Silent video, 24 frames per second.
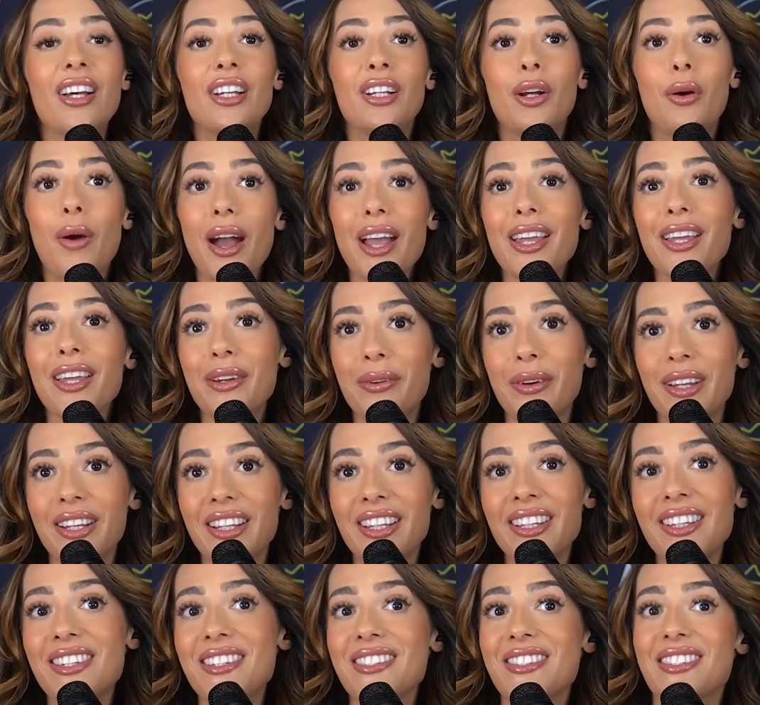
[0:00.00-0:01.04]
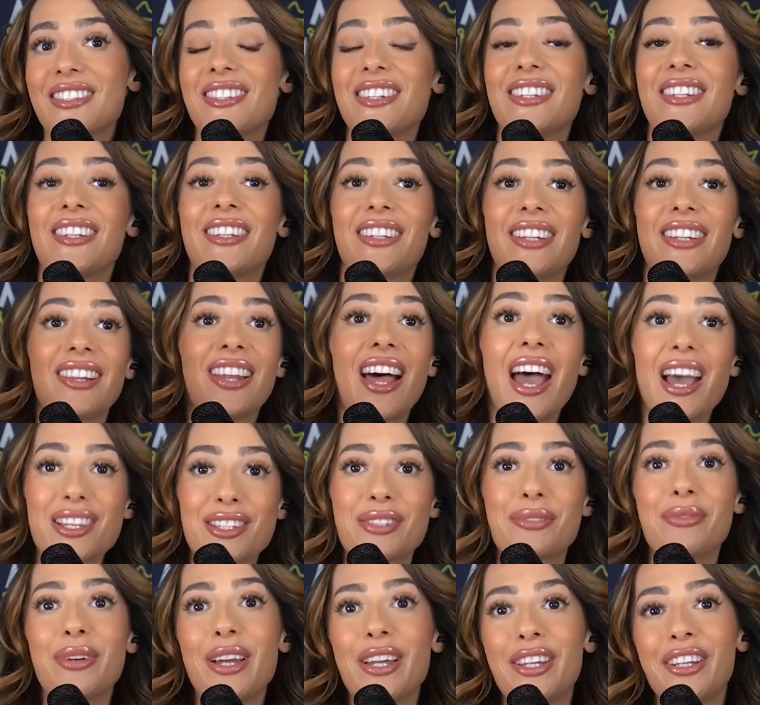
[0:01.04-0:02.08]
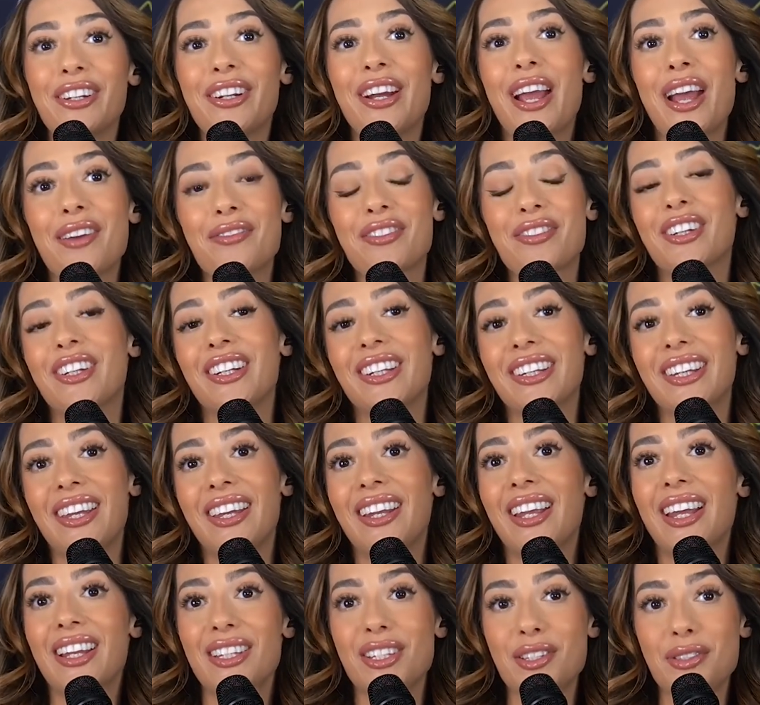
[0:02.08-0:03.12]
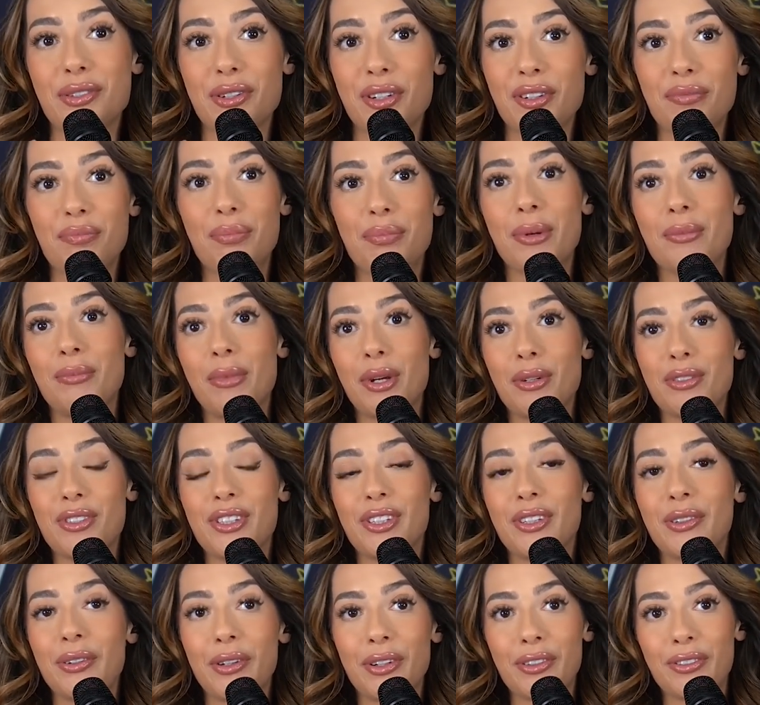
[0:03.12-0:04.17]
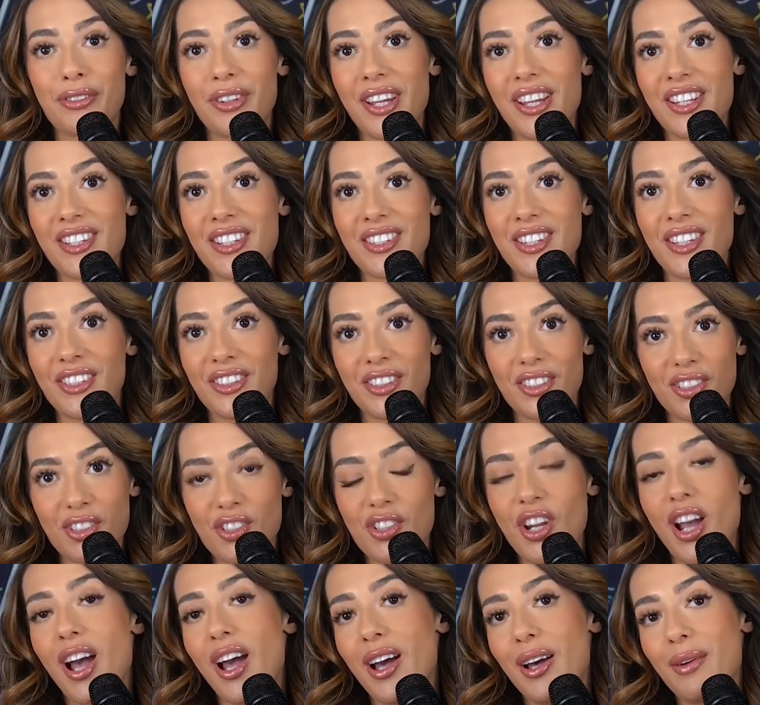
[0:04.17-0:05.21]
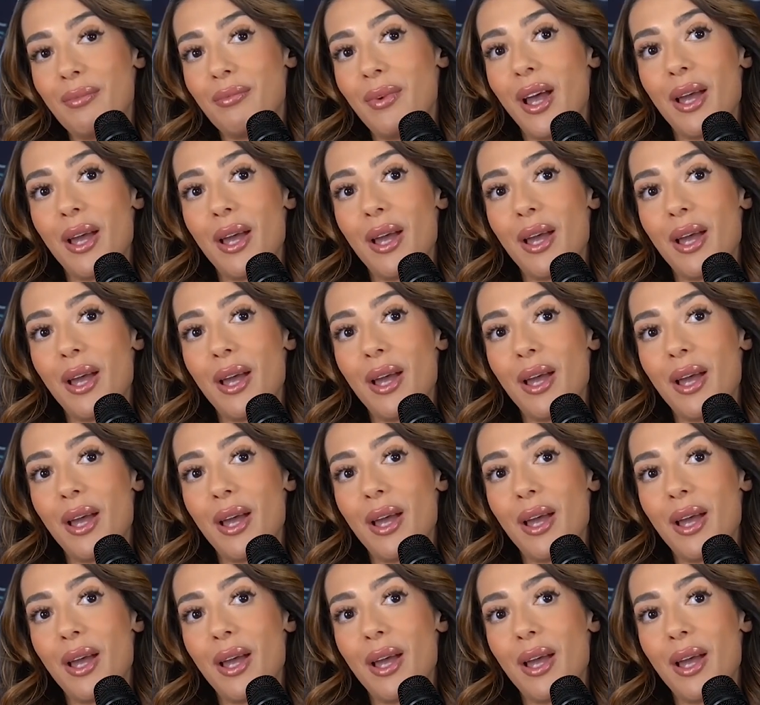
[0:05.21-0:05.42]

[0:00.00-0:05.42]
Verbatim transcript: quiet quitting is the, the last way you're ever going to get any sort of promotion or raise in your job.